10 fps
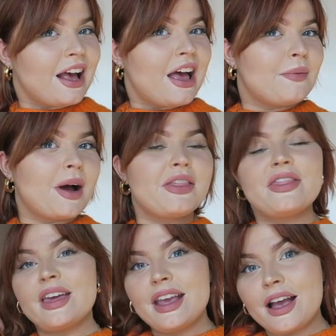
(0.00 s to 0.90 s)

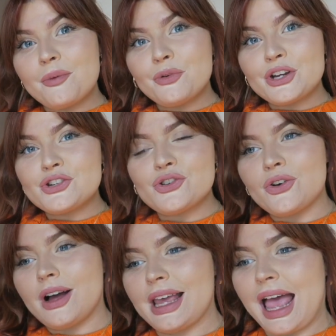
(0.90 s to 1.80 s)
I'm pretty
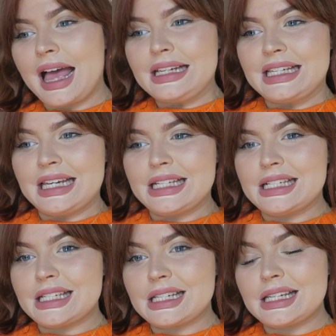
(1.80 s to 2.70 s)
sure I
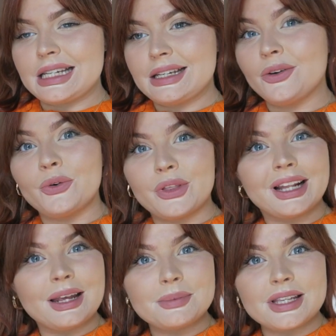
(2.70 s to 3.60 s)
added all the
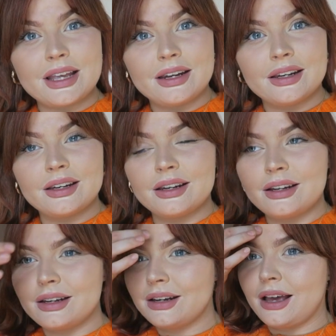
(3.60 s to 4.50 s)
clips in.
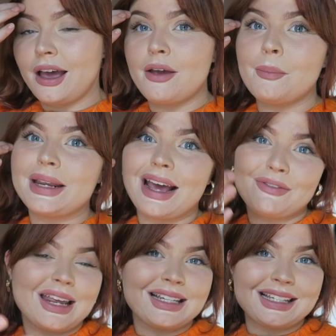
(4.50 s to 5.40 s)
I mean, I
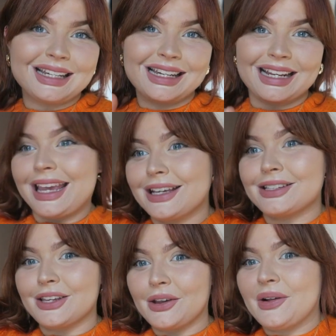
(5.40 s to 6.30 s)
haven't edited it
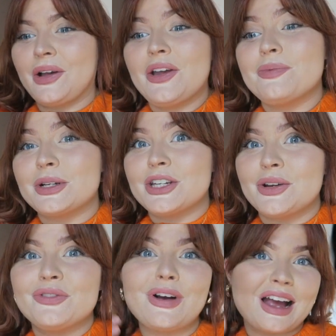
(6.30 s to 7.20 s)
yet, so I hope I
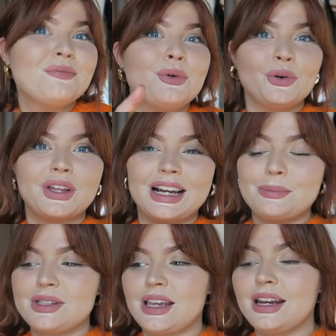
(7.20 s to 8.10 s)
do. Fran put all the
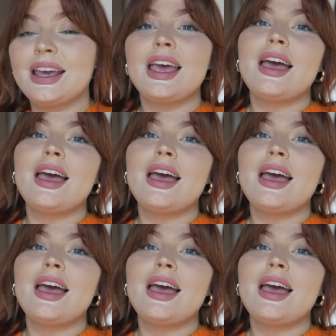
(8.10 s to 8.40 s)
clips in.